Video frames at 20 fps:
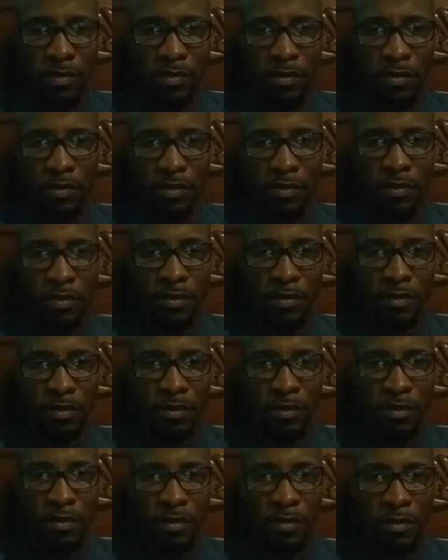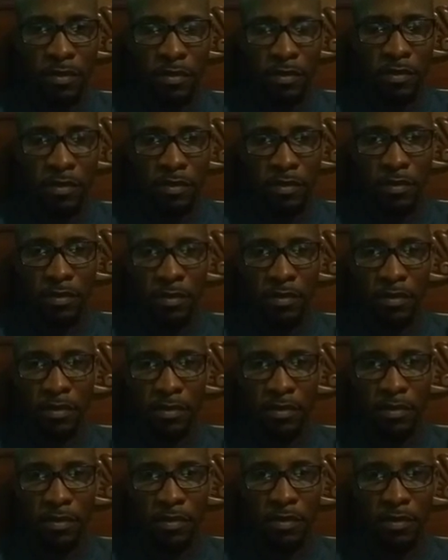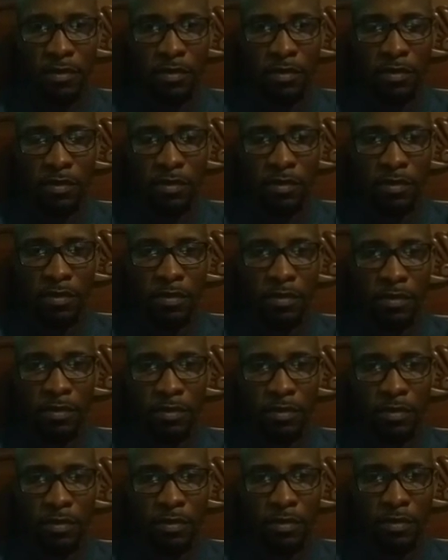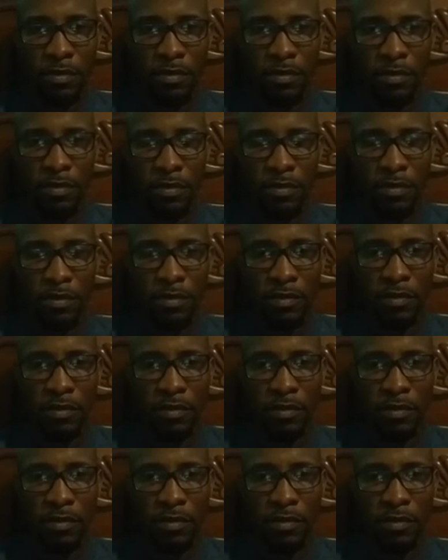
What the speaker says: Nothing is said.